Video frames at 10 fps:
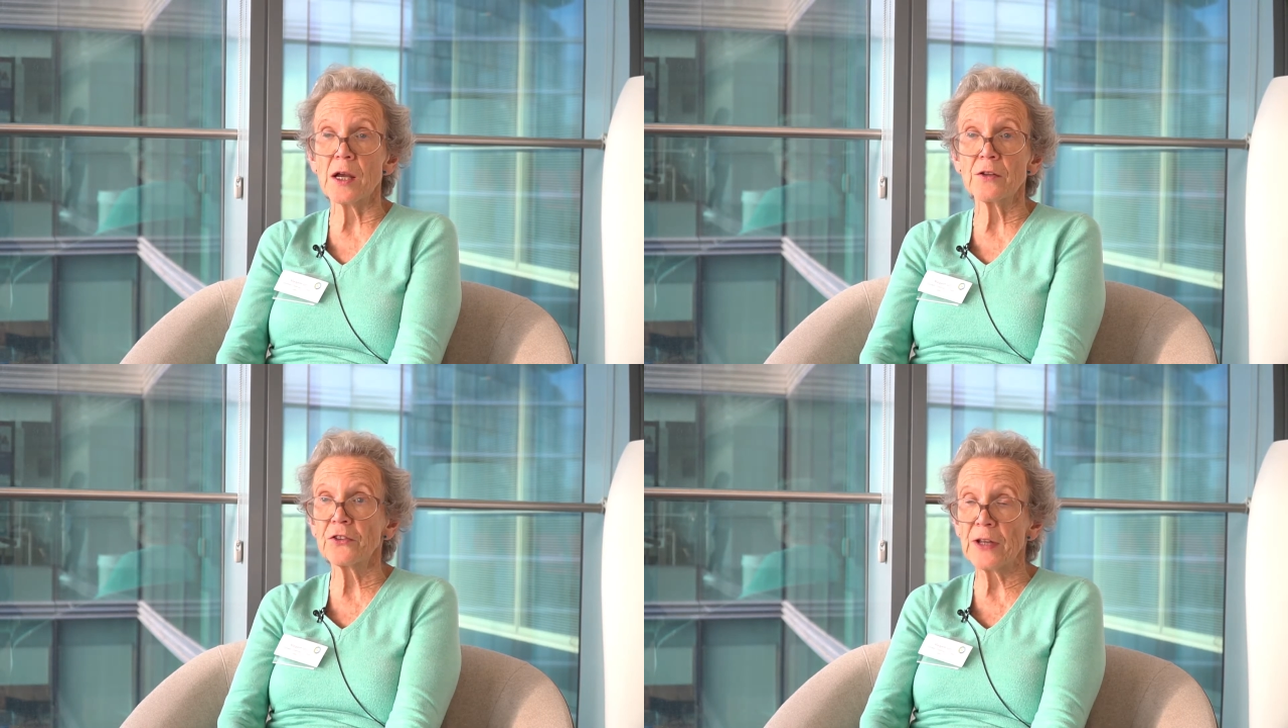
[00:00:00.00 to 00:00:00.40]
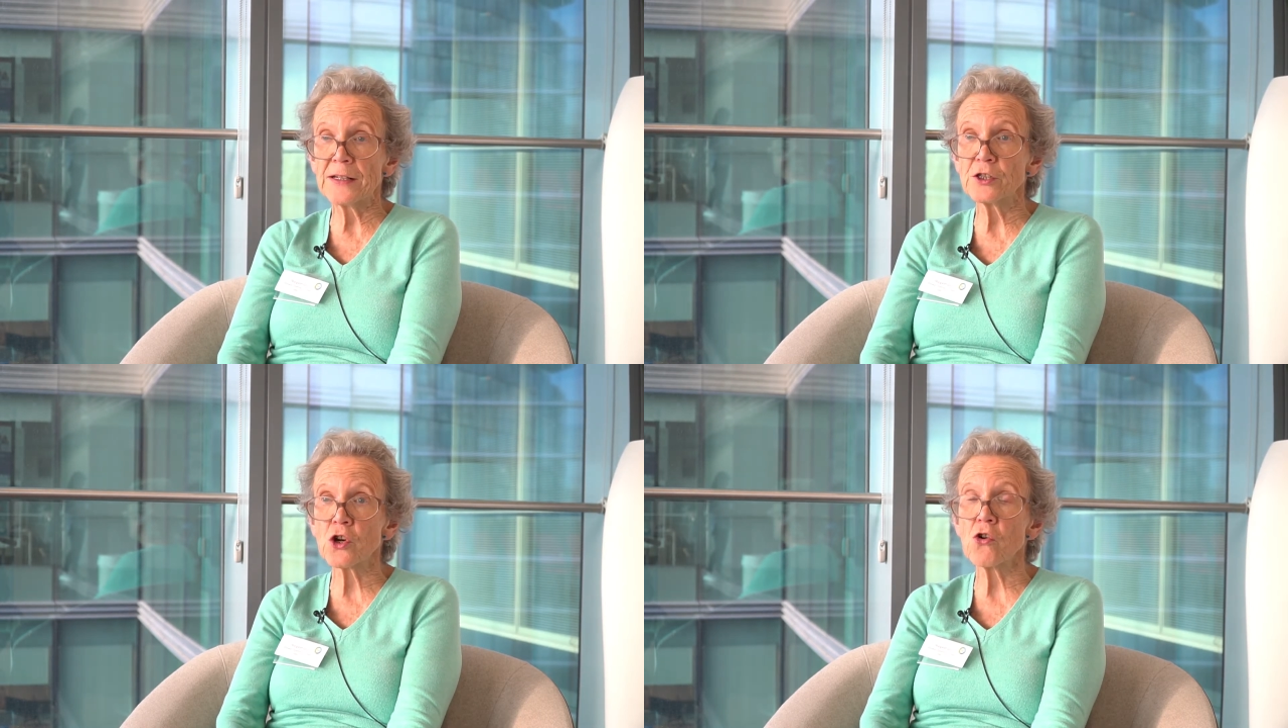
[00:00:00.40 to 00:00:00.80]

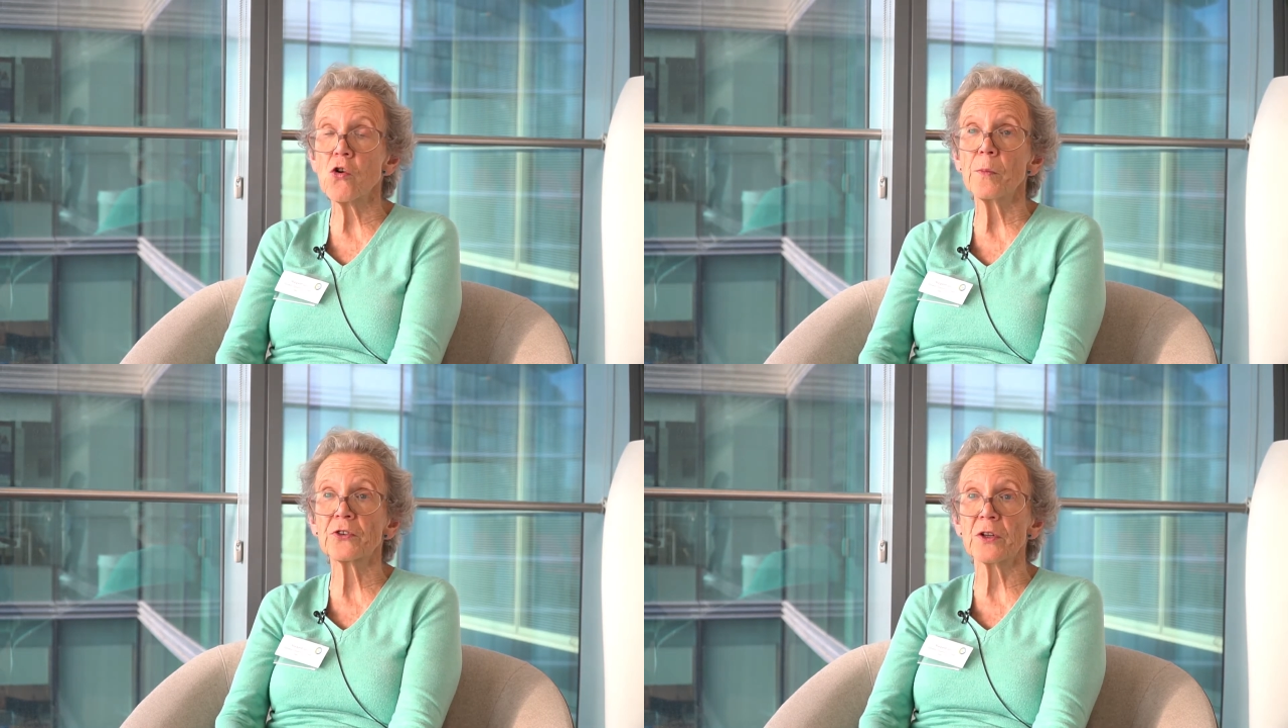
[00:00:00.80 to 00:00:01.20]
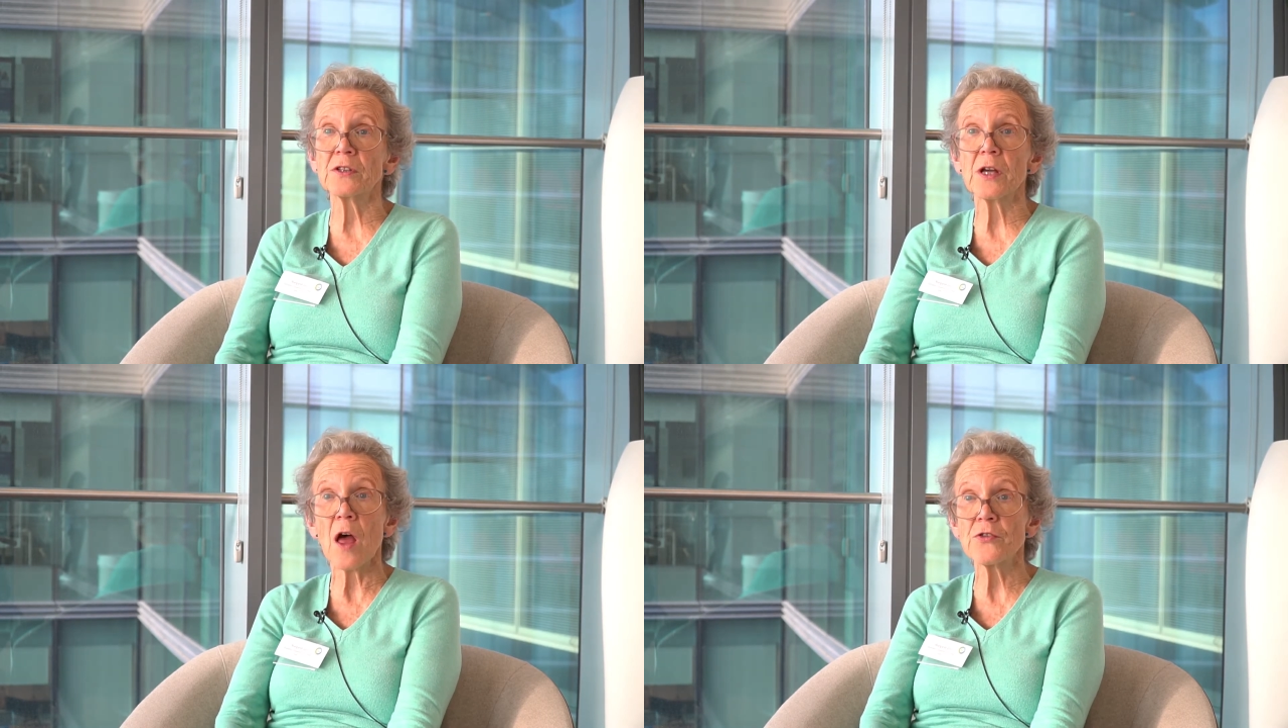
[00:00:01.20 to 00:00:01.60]
salad crops
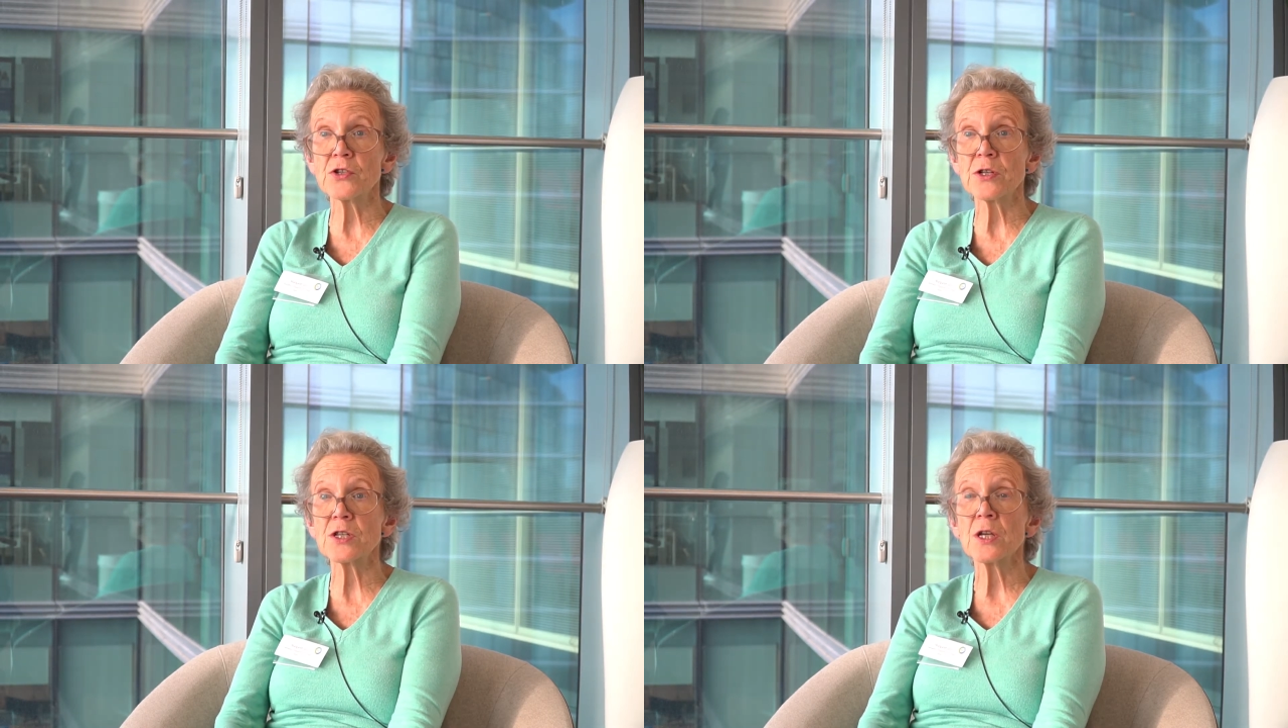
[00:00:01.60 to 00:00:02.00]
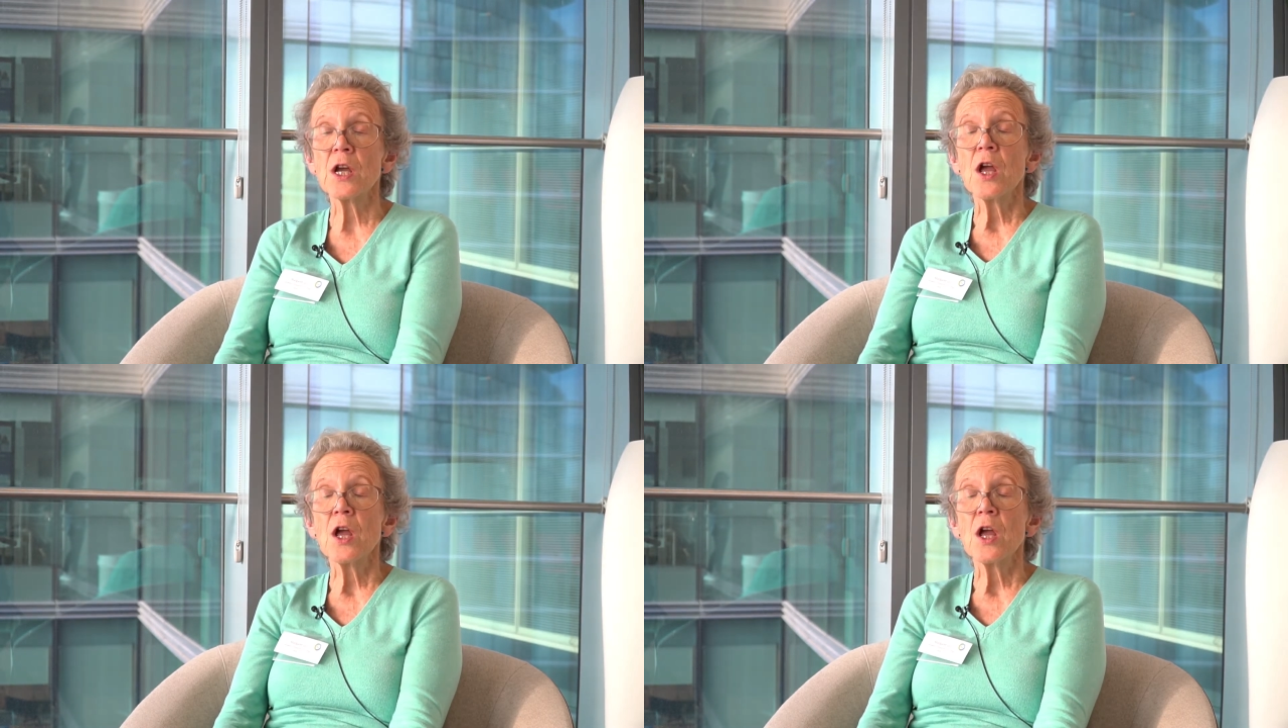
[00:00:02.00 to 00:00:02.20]
and others.